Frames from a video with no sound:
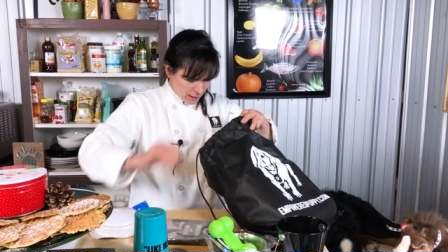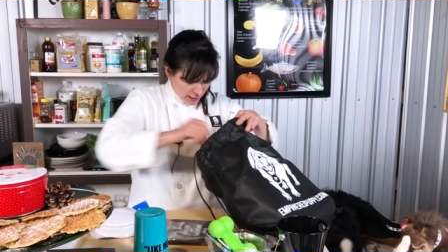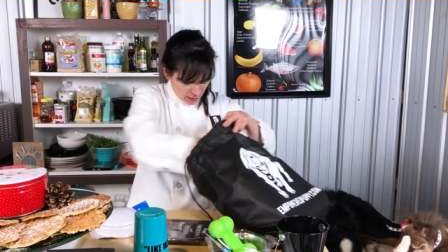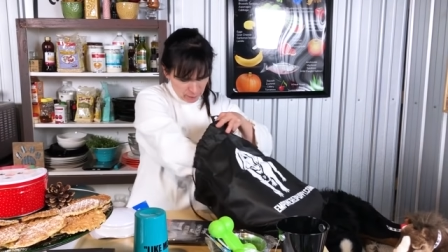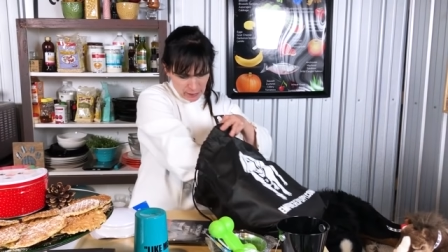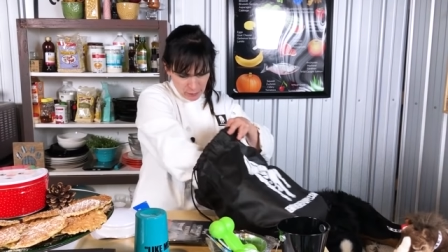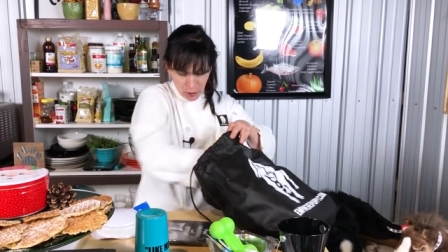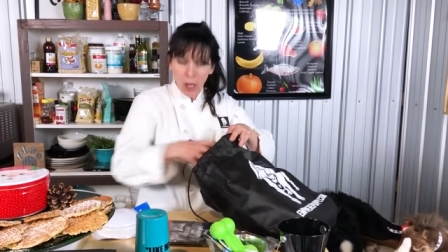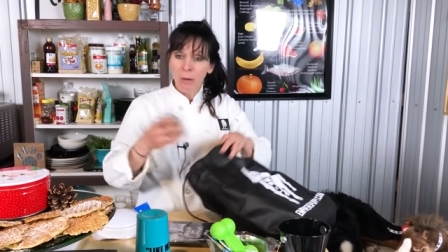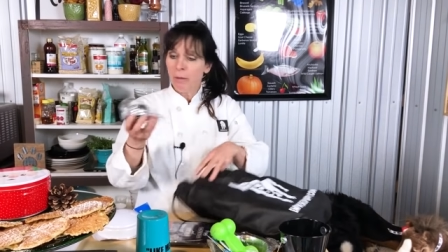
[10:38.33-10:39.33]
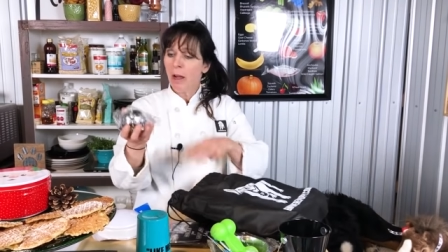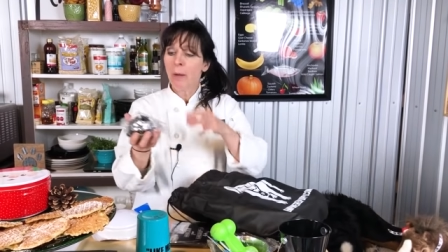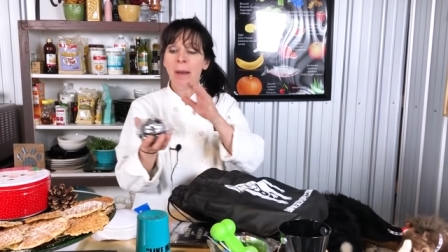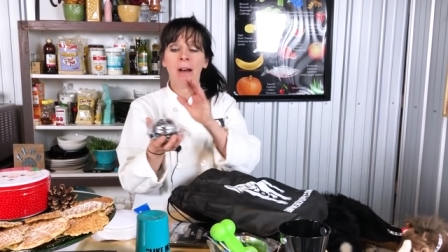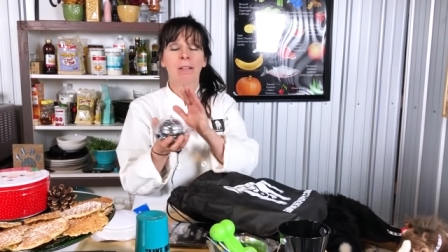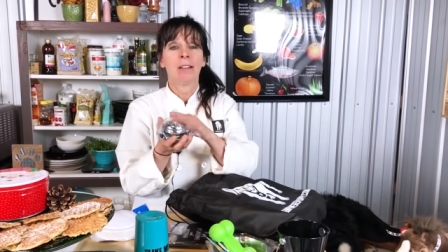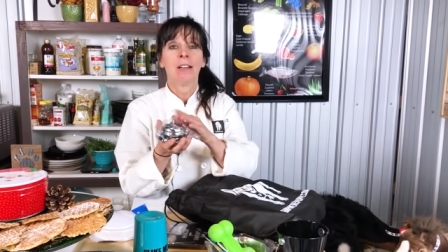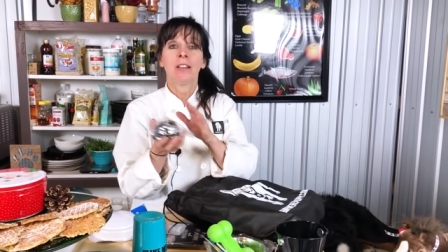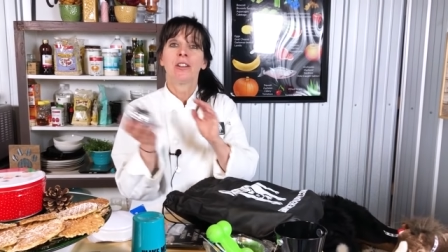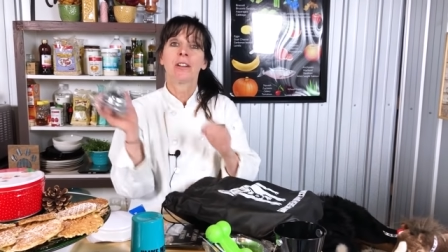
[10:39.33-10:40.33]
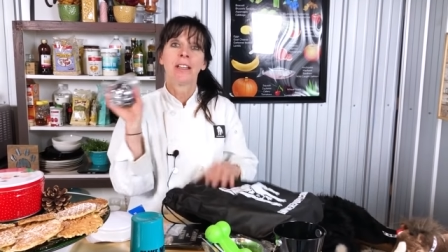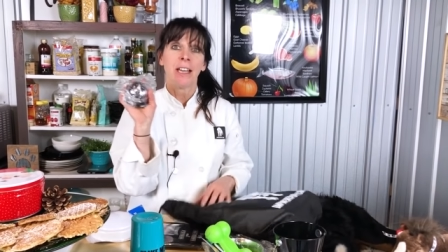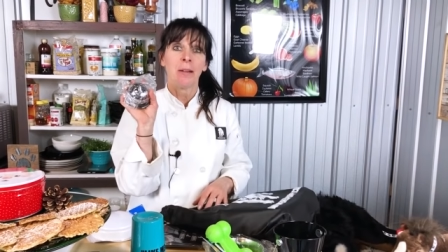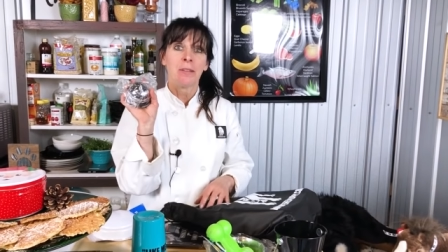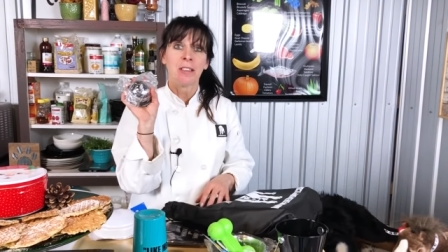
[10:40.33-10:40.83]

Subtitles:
And what else? Oh, our bell. You're going to get